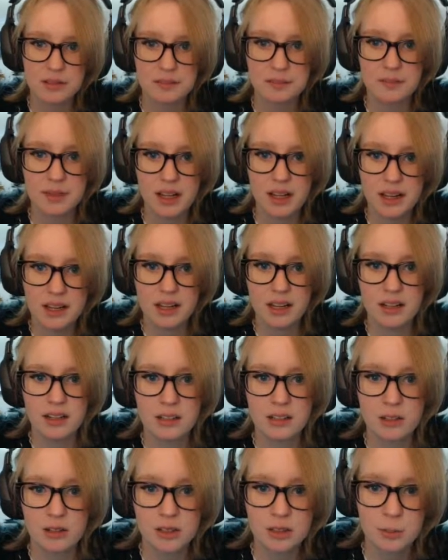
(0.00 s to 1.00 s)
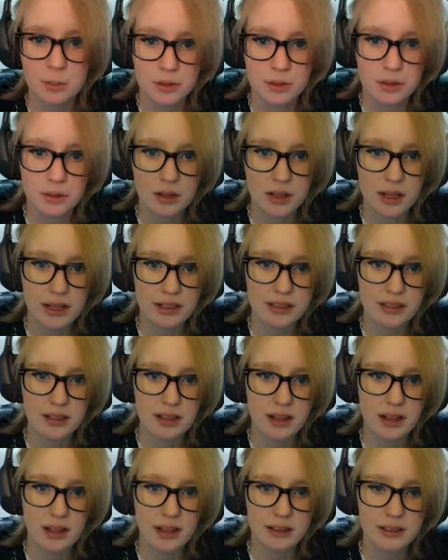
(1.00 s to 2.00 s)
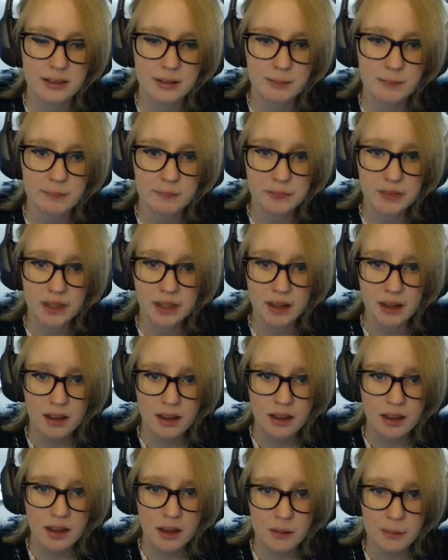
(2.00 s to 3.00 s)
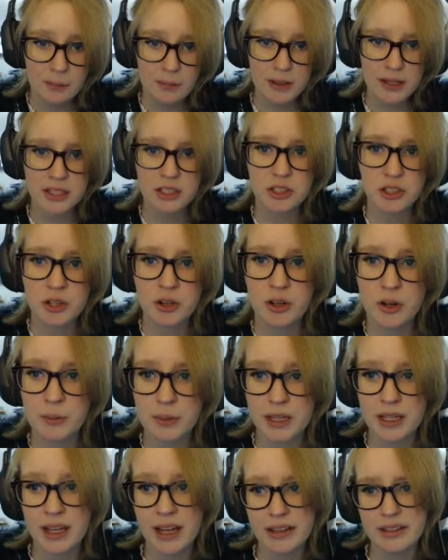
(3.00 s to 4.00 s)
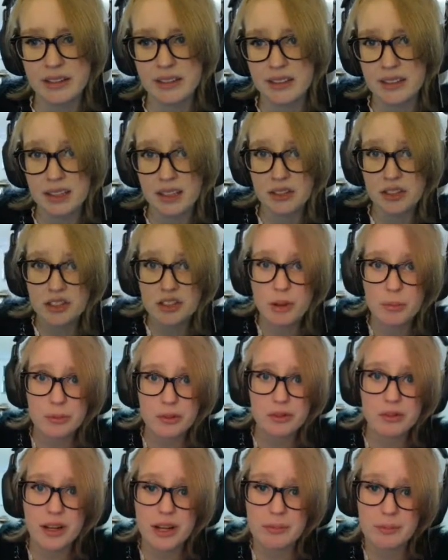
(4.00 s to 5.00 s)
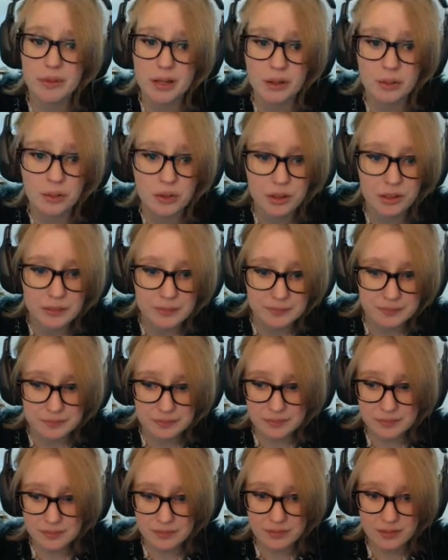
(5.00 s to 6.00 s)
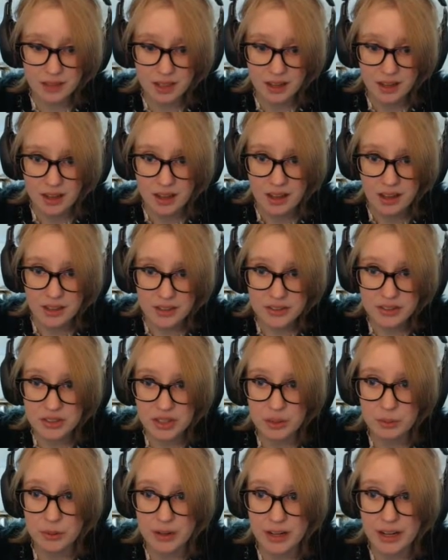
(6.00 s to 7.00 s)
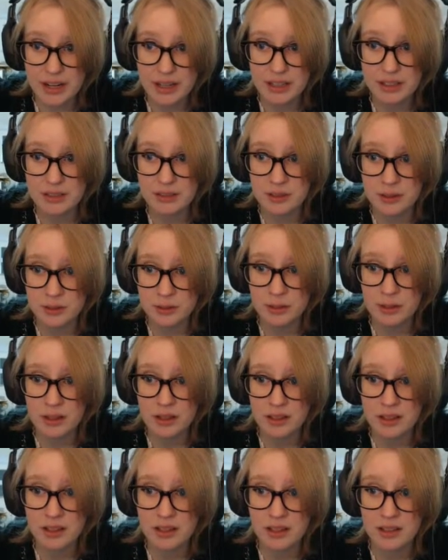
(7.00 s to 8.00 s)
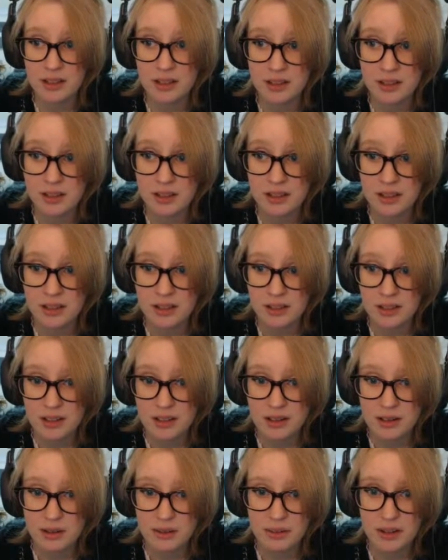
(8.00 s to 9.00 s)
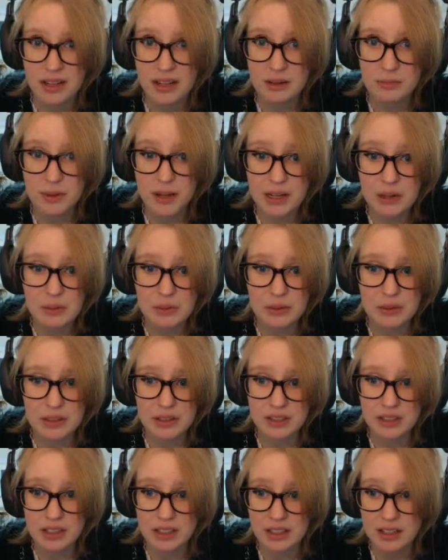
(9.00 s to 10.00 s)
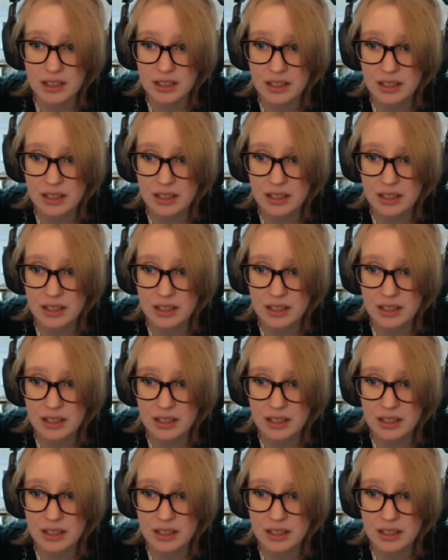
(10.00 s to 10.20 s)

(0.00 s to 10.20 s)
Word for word: I'm liking this hospital less and less. Please cure me, yes, and then stop the red milk. I'll see what I can do. Feeling bad for this kid.